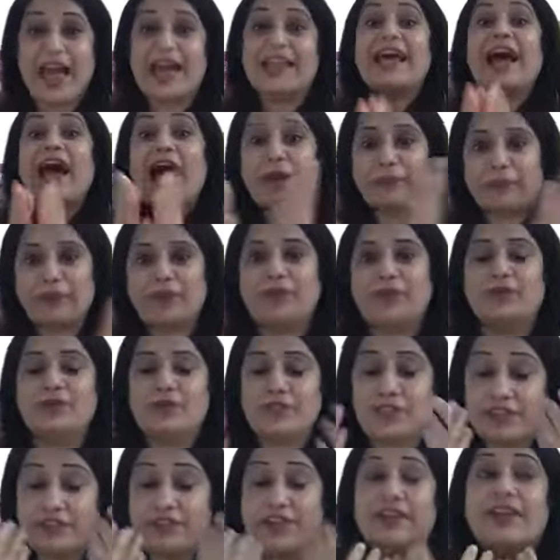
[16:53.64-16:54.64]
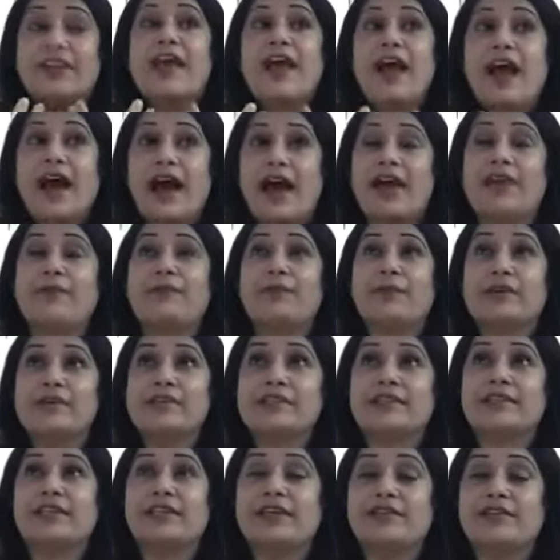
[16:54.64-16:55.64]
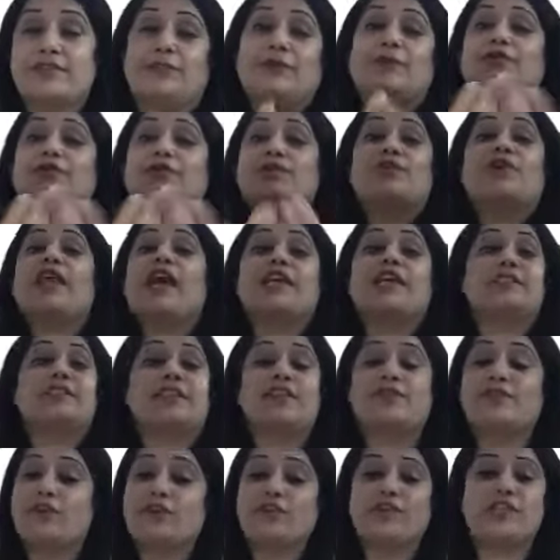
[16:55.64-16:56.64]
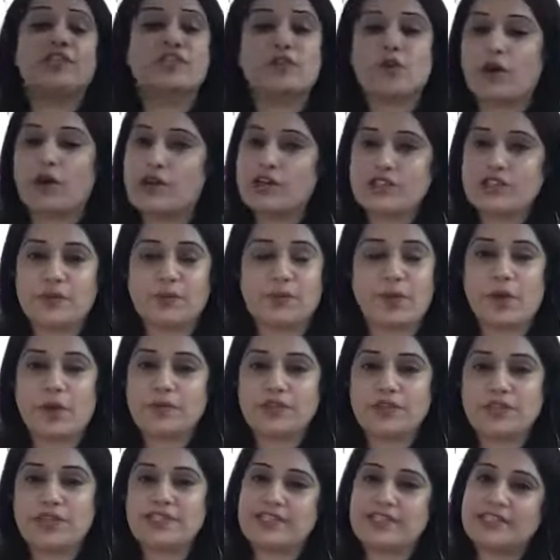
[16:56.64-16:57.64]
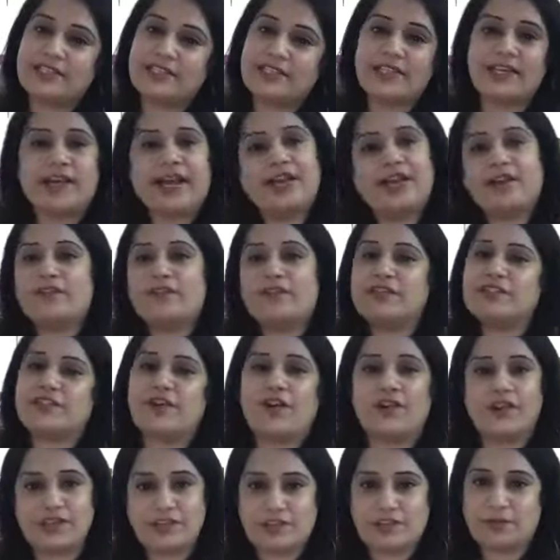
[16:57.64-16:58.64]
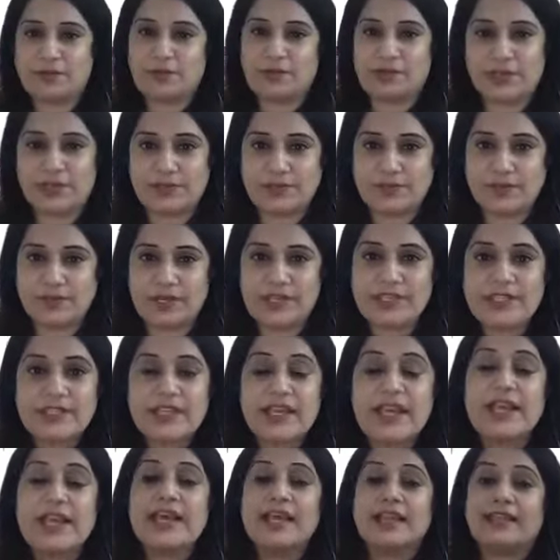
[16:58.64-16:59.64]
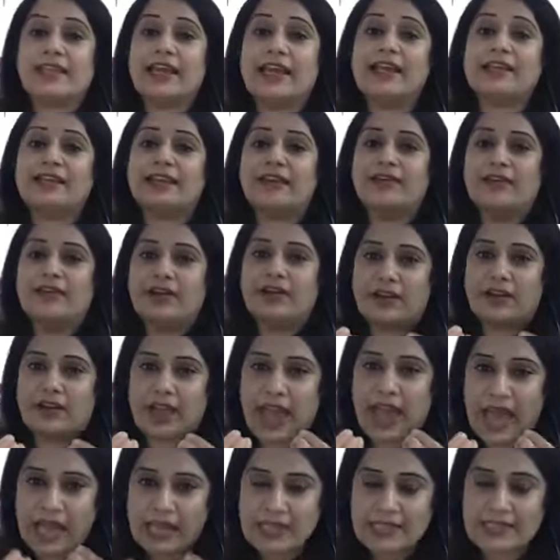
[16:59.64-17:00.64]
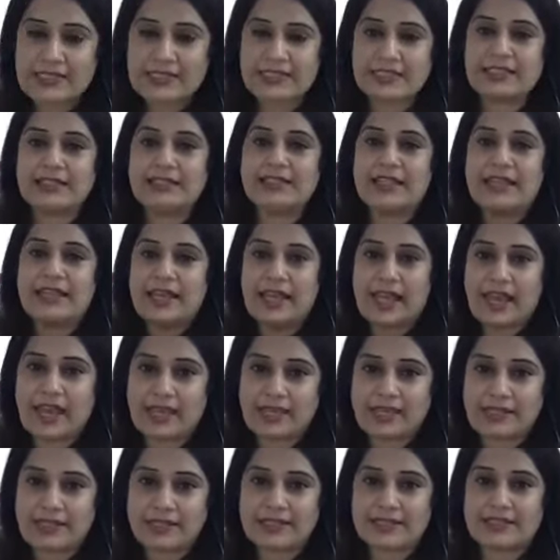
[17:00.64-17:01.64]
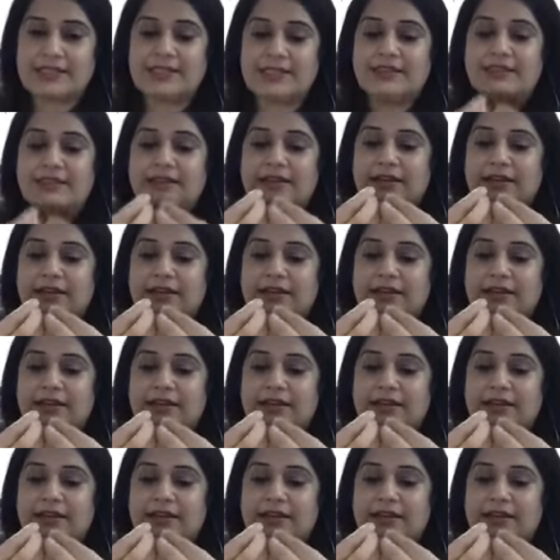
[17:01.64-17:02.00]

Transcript: and a happy news even I personally, because you are asking for the scholarship options. This is a kind of a scholarship to the students. Absolutely. That Hanson is